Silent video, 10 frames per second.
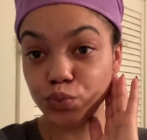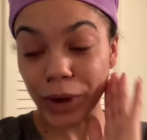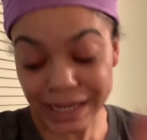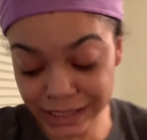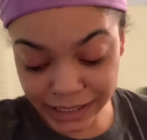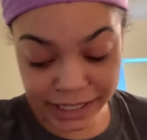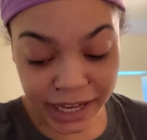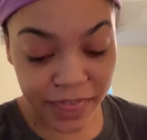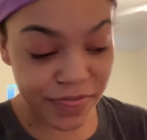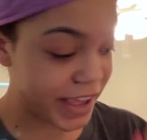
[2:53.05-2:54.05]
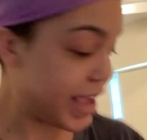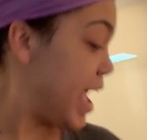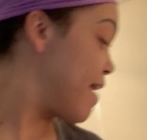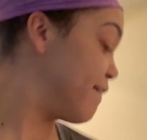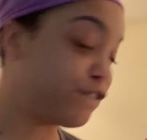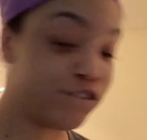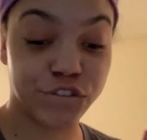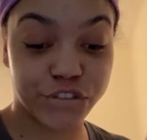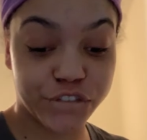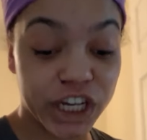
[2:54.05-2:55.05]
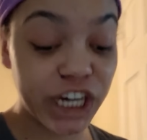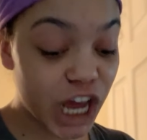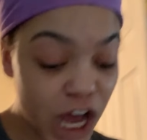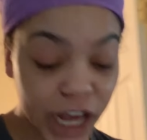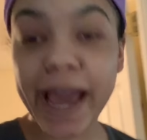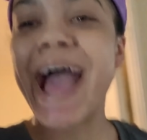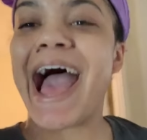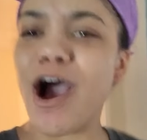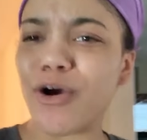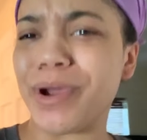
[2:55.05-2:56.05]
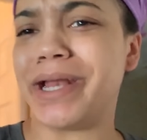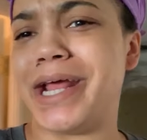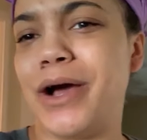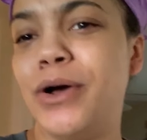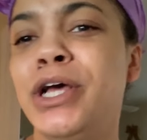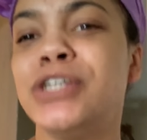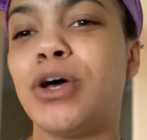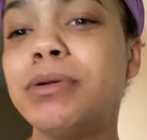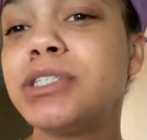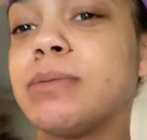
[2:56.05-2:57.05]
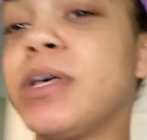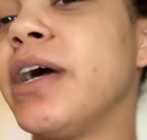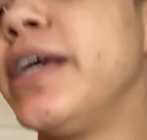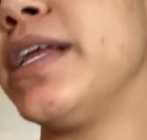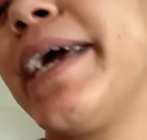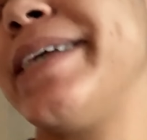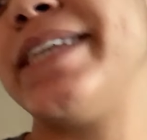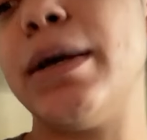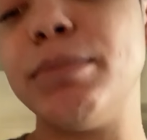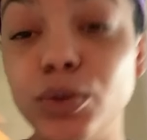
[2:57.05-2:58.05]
Dressing the knock out right now. So I'm gonna stop talking. Like I said, I'm gonna